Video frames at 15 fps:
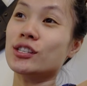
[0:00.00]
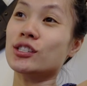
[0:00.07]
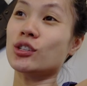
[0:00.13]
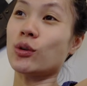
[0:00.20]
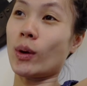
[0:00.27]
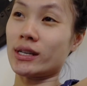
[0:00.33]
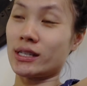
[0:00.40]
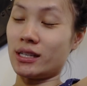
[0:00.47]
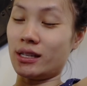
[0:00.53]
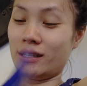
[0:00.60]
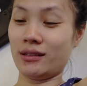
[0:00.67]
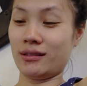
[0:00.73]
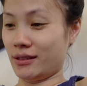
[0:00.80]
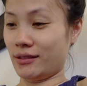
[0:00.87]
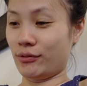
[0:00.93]
twenty
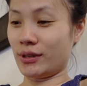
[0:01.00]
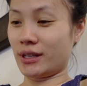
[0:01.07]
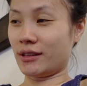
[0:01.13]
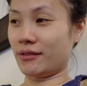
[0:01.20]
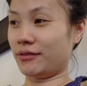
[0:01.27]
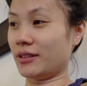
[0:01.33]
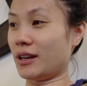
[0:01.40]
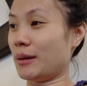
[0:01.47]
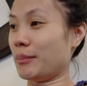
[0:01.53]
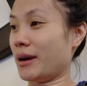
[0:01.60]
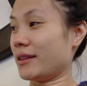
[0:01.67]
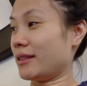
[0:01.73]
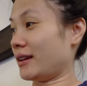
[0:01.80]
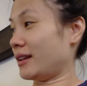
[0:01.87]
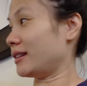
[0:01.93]
if we can fly
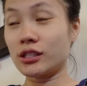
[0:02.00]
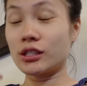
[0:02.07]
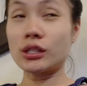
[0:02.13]
by then.